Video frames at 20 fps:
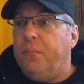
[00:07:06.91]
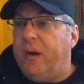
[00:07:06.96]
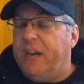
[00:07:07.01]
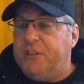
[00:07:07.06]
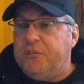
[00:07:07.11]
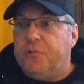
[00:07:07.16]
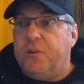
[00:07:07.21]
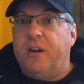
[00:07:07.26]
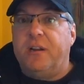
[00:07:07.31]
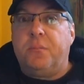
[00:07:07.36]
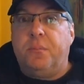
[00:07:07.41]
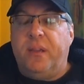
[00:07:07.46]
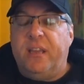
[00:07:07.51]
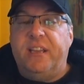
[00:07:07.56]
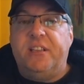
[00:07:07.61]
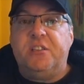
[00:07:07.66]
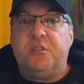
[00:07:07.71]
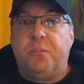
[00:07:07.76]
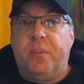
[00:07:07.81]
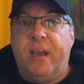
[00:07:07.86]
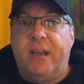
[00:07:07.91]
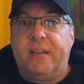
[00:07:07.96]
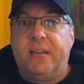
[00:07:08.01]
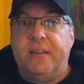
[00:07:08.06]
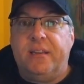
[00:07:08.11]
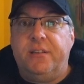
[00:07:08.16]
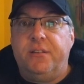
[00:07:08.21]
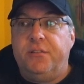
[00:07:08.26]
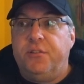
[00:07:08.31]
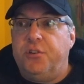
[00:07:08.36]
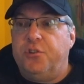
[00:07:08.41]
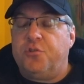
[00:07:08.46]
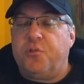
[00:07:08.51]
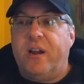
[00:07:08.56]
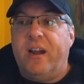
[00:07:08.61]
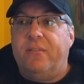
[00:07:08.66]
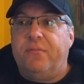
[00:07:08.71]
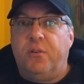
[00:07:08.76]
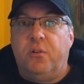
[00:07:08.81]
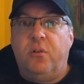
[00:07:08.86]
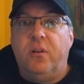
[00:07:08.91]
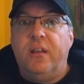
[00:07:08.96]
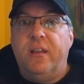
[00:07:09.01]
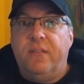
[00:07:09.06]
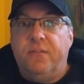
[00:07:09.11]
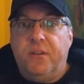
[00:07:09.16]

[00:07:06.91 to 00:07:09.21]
my truck be expected to travel